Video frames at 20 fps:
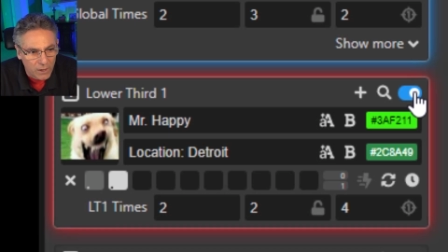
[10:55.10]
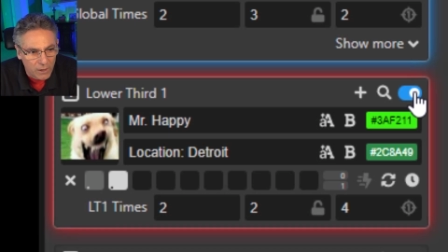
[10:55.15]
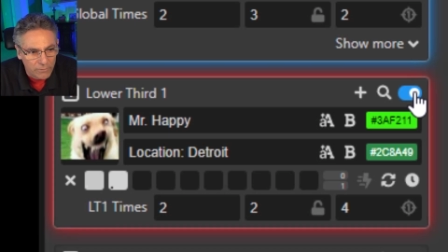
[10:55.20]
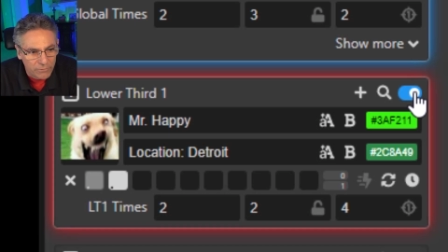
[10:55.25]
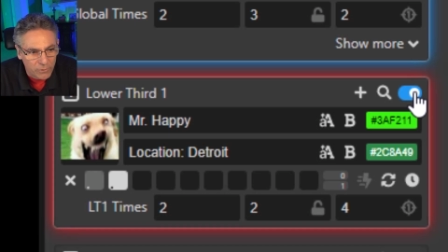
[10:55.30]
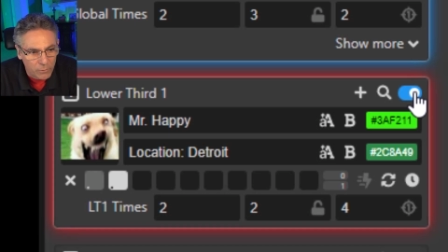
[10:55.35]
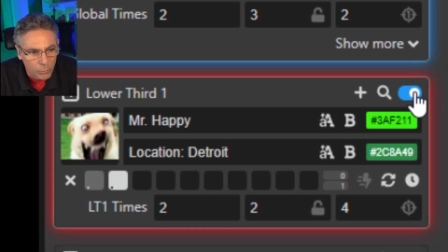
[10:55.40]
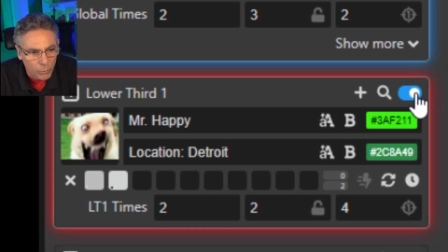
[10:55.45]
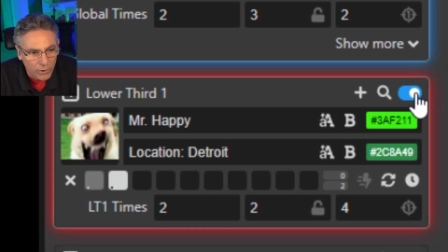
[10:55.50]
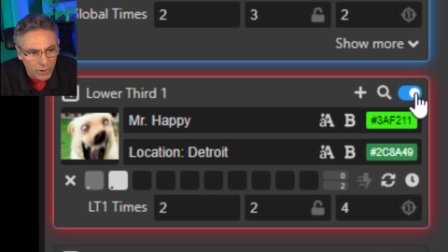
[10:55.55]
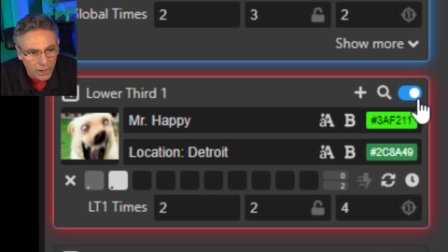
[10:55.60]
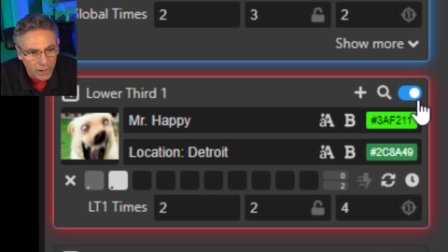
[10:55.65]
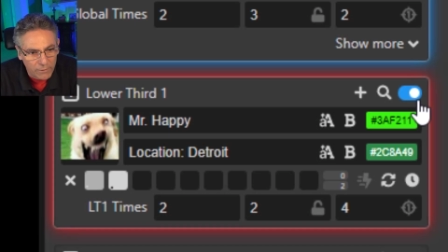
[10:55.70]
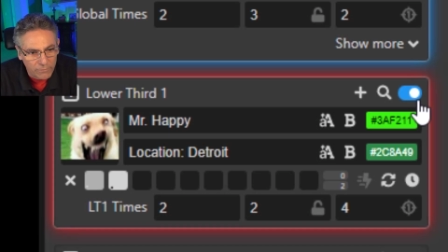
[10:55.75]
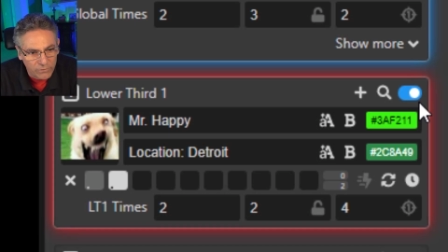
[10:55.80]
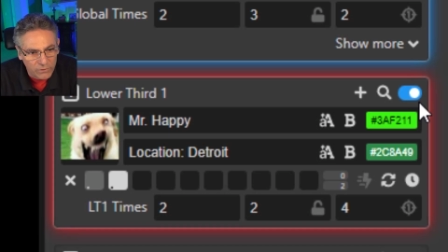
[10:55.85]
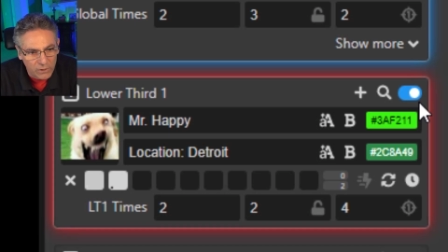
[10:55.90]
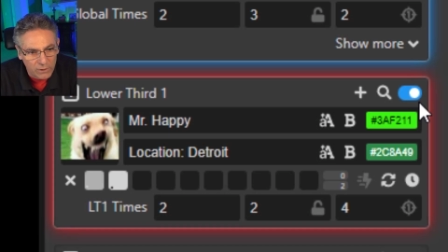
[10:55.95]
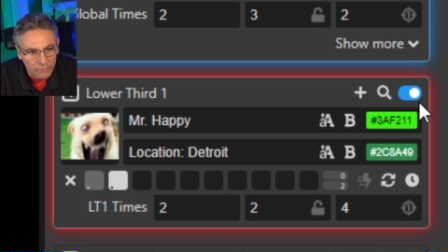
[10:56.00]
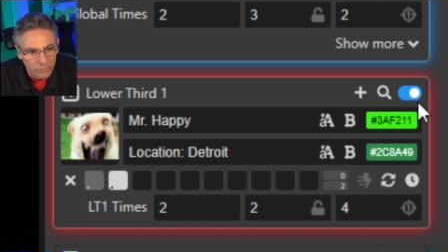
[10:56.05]
From what I've
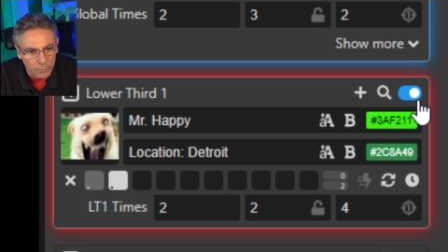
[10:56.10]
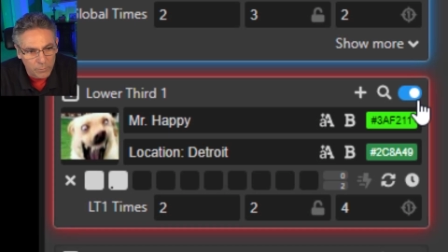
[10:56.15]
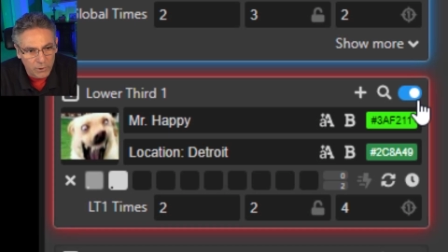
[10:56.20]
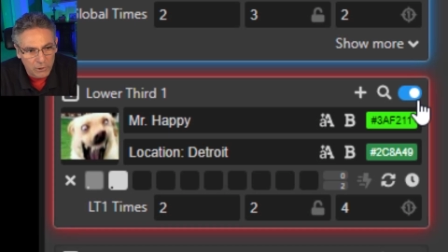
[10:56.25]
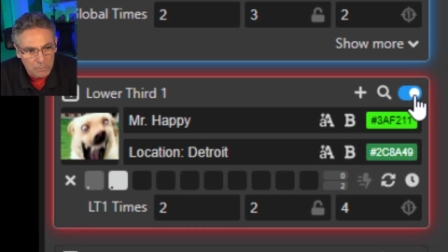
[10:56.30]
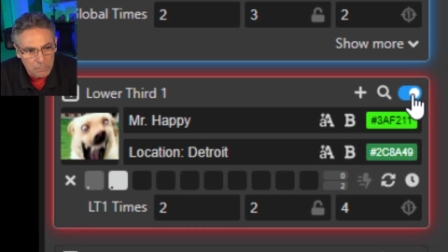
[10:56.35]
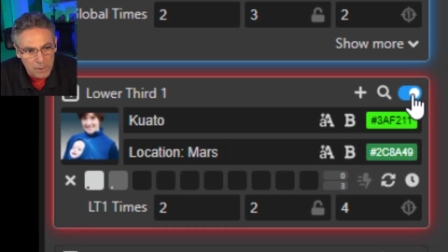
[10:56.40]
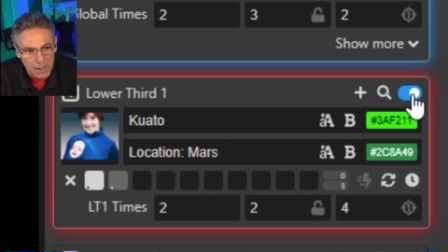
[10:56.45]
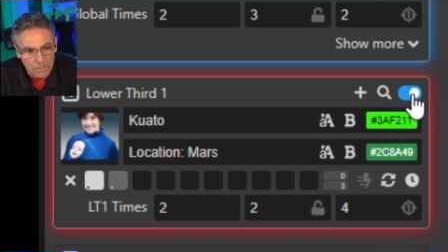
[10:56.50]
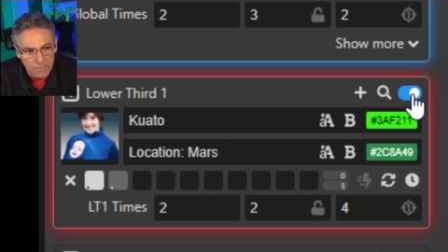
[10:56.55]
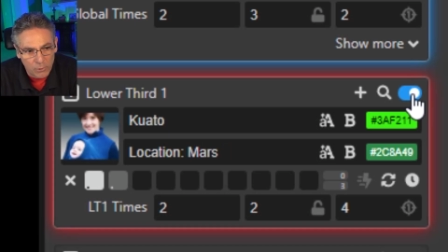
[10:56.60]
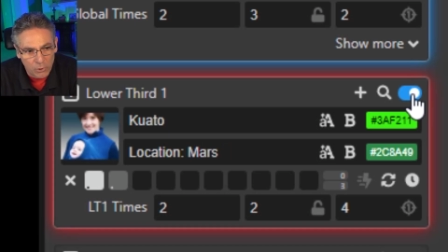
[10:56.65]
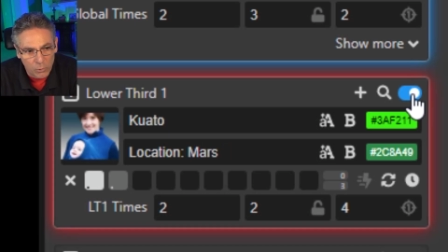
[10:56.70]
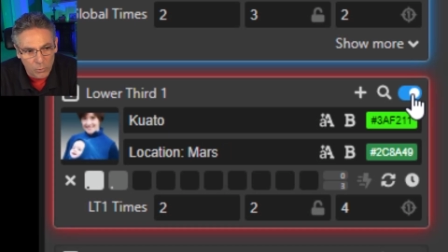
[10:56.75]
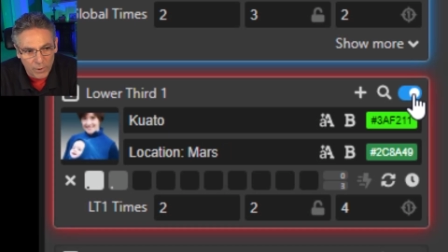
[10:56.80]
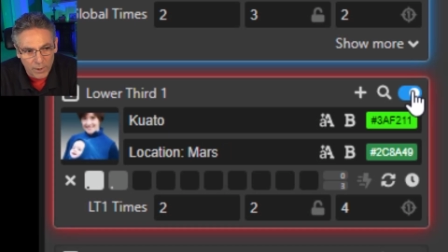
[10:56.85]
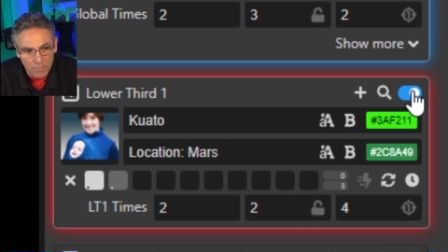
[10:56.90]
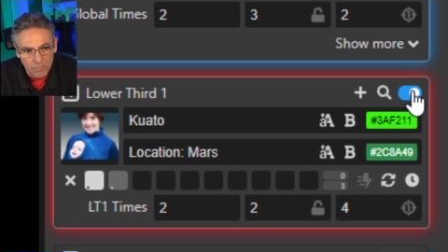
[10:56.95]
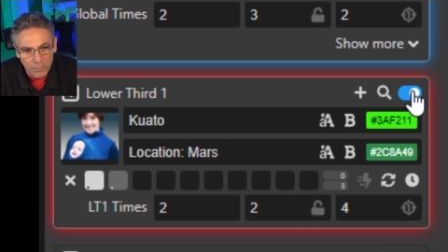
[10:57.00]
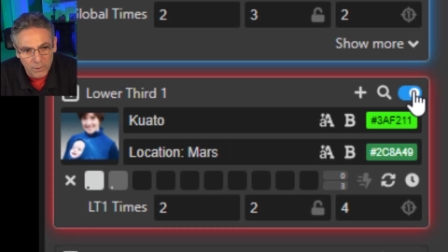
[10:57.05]
seen from other people,
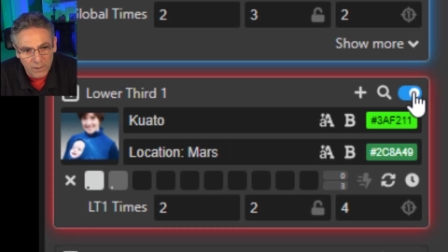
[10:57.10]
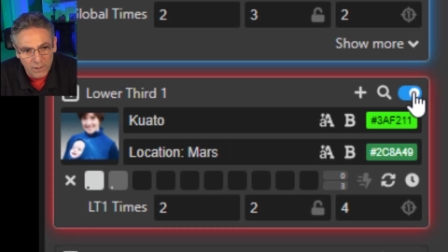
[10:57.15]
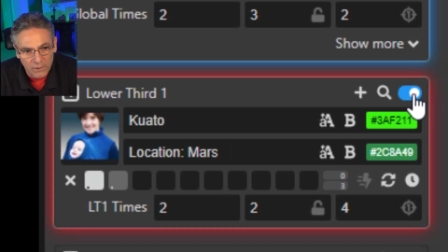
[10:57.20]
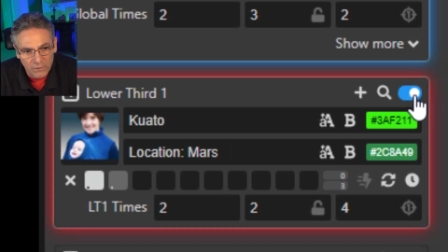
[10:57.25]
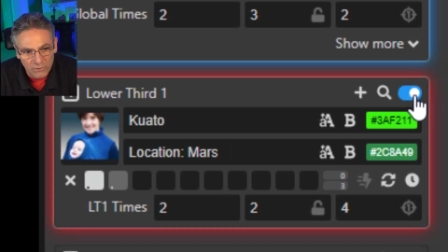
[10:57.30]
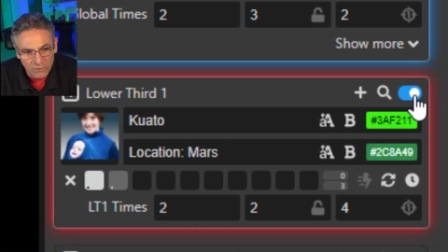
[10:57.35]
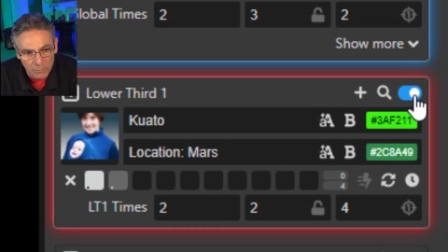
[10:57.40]
when it begins